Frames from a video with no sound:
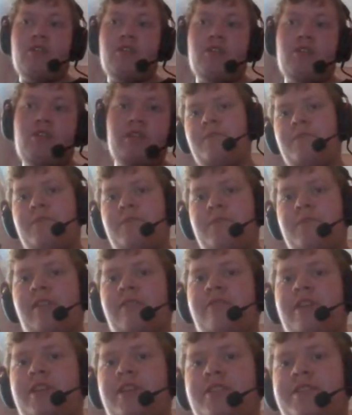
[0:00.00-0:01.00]
Qt. And also at
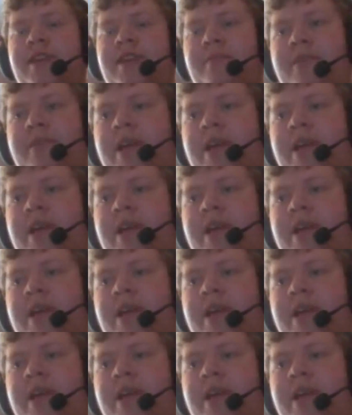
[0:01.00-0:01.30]
the same time,